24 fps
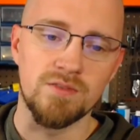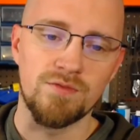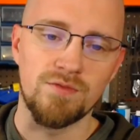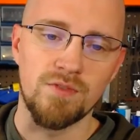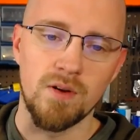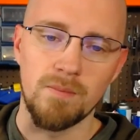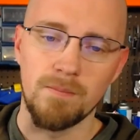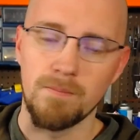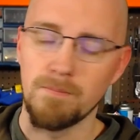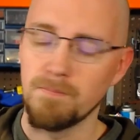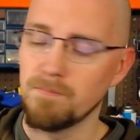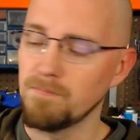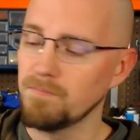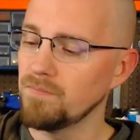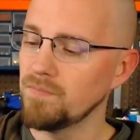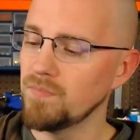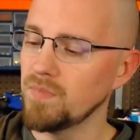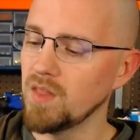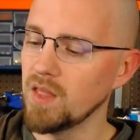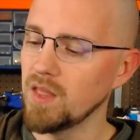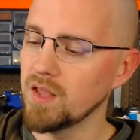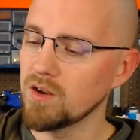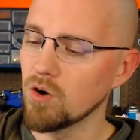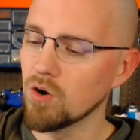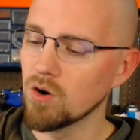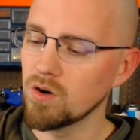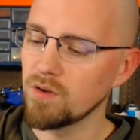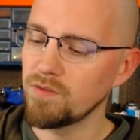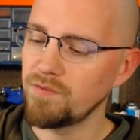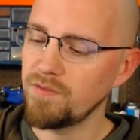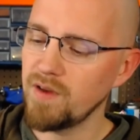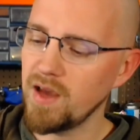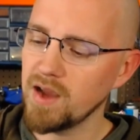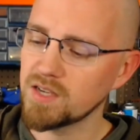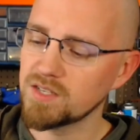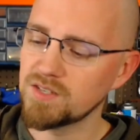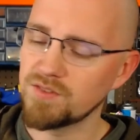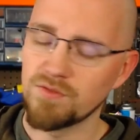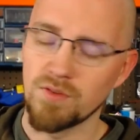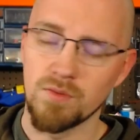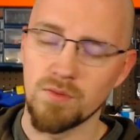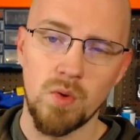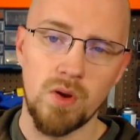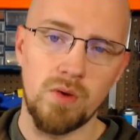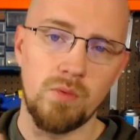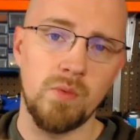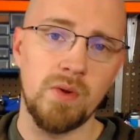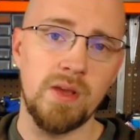from like artifacts
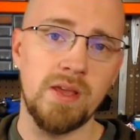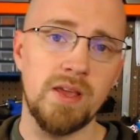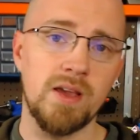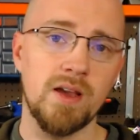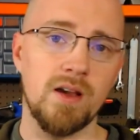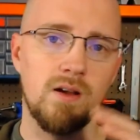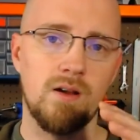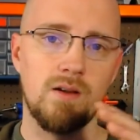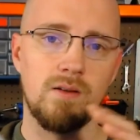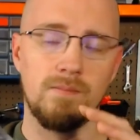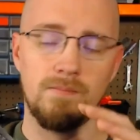from when we